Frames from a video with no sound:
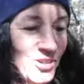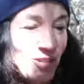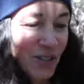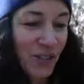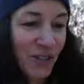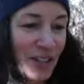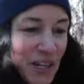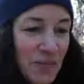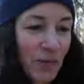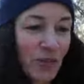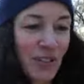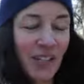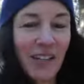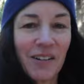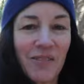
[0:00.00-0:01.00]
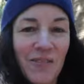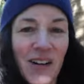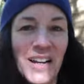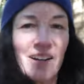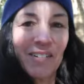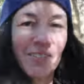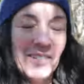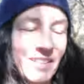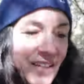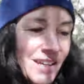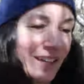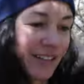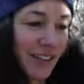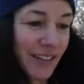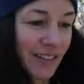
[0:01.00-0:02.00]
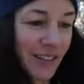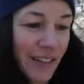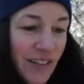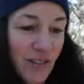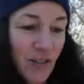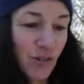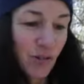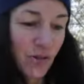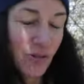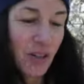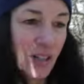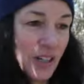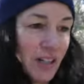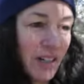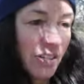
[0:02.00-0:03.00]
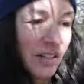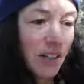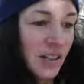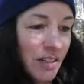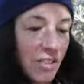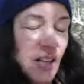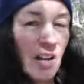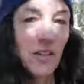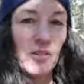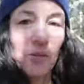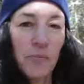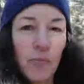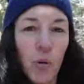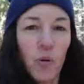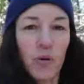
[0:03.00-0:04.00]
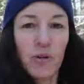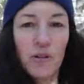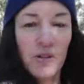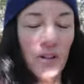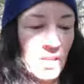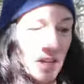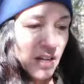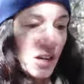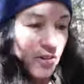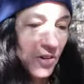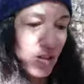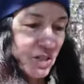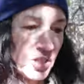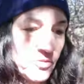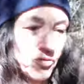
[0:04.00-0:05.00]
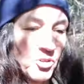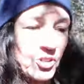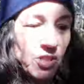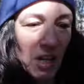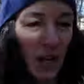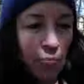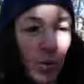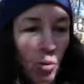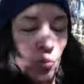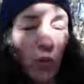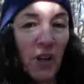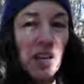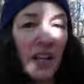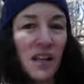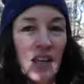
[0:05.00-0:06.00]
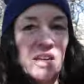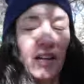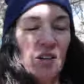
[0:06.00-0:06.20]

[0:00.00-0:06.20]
you're still able to get around and get into a lot of the important areas. For example, we